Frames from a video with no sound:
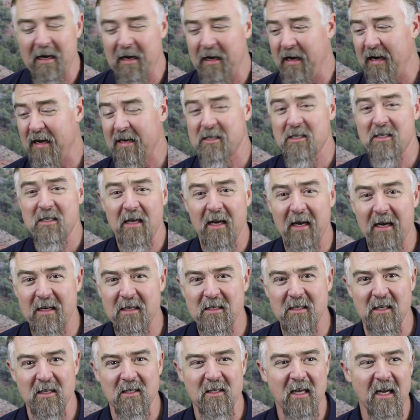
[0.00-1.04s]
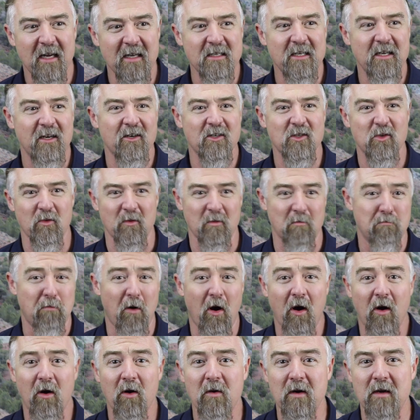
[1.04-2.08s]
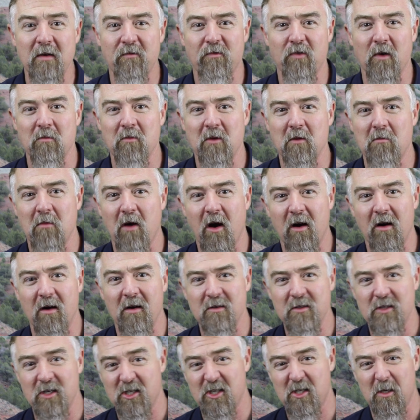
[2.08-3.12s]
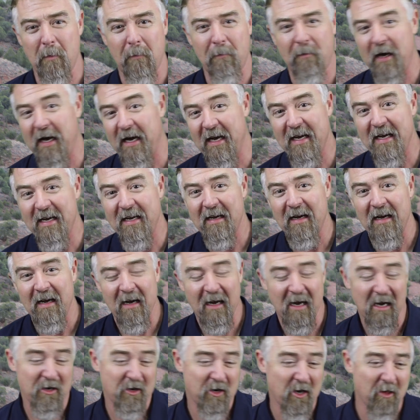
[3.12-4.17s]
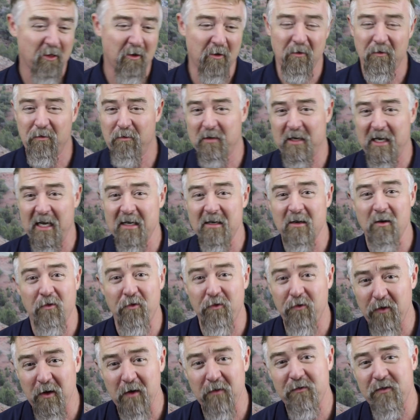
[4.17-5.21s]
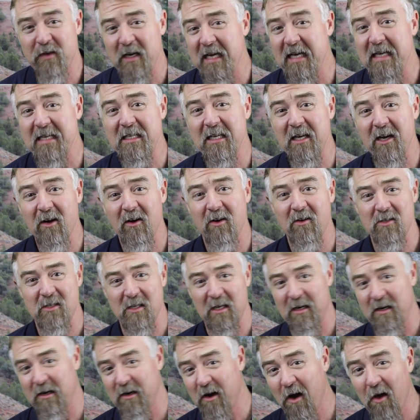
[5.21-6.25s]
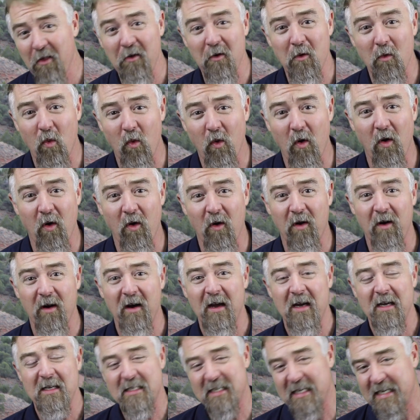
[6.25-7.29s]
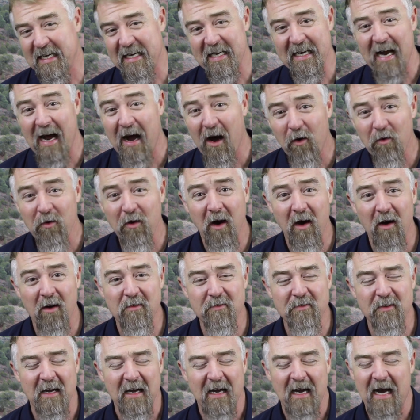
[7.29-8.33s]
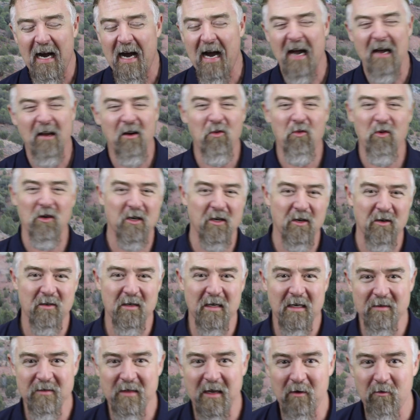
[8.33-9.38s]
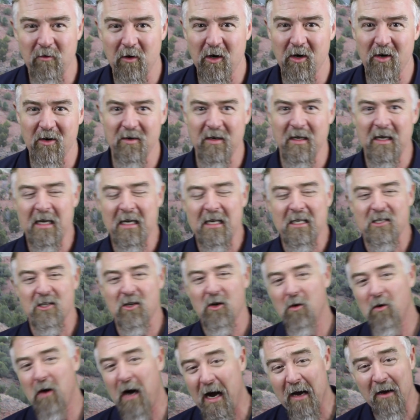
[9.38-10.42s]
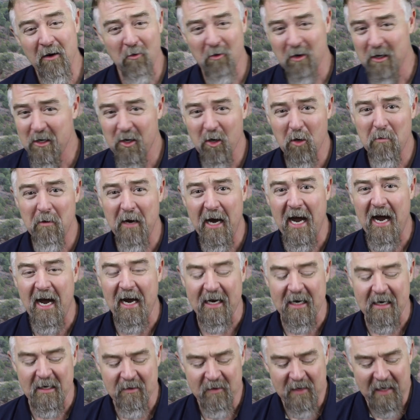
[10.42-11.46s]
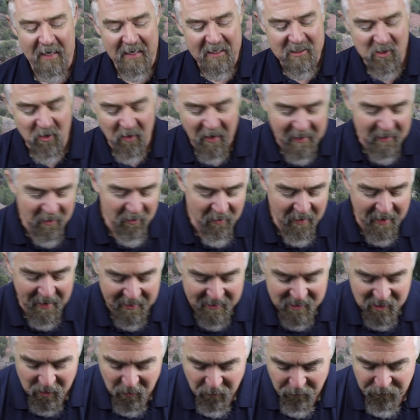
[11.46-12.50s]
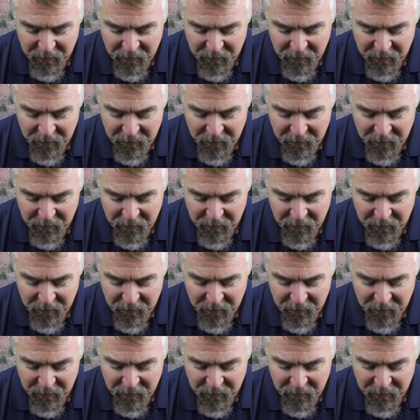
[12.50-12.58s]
excess, the 10 years worth borrowing from tomorrow just to pay another 10 to 15 years and another war to get out of. I don't want to go down that road. So I don't want to go back. And so I don't know how you